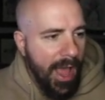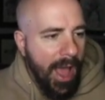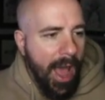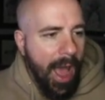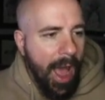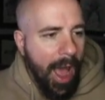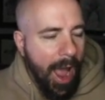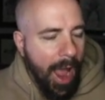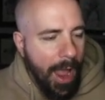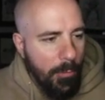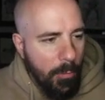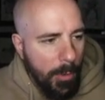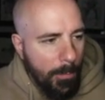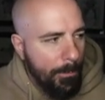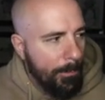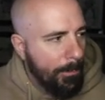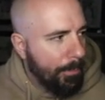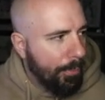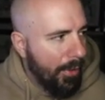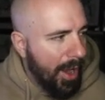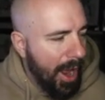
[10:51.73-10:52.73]
I would
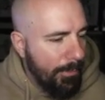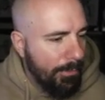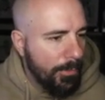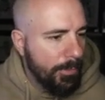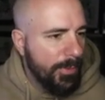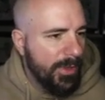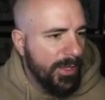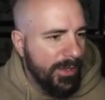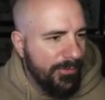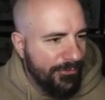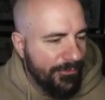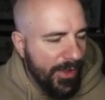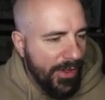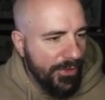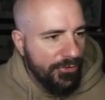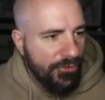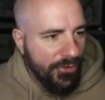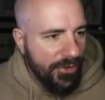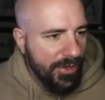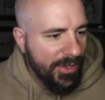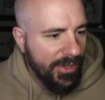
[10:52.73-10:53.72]
probably
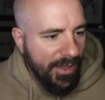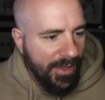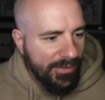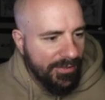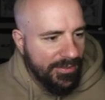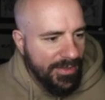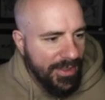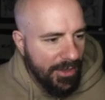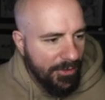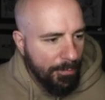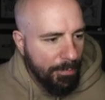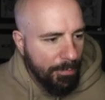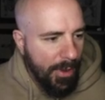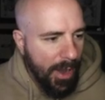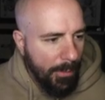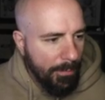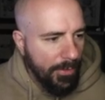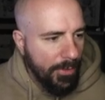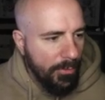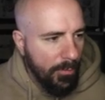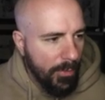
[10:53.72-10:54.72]
venture to guess that's
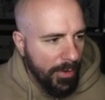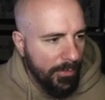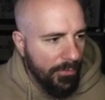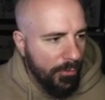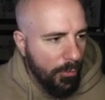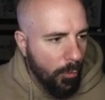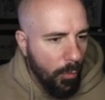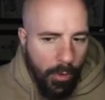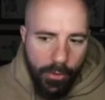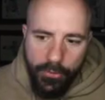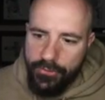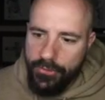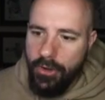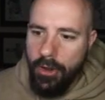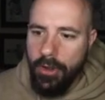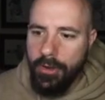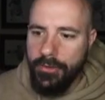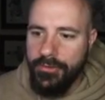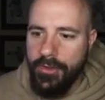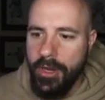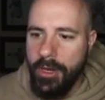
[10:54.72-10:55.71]
probably one of the worst
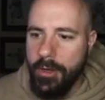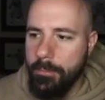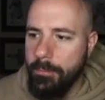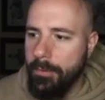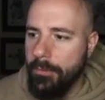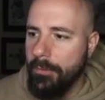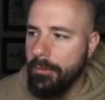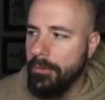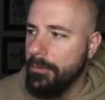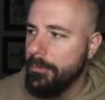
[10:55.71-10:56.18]
cards I could pull.